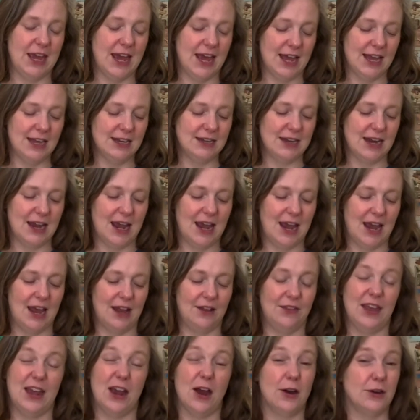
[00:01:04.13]
end and
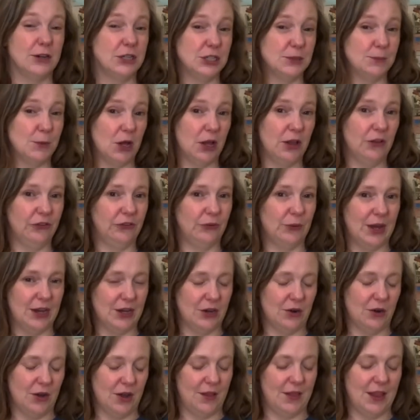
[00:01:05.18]
they are small, so I
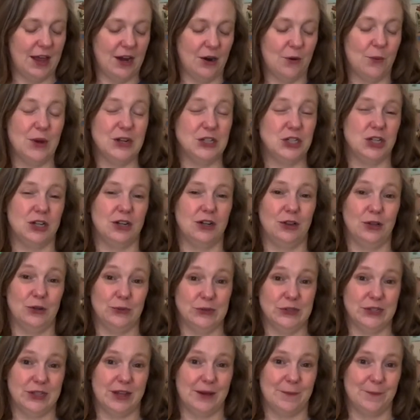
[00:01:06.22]
don't want you to
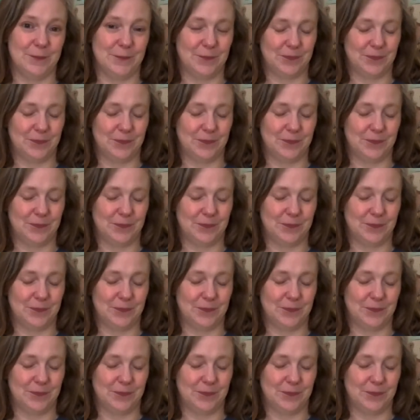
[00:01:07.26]
lose them.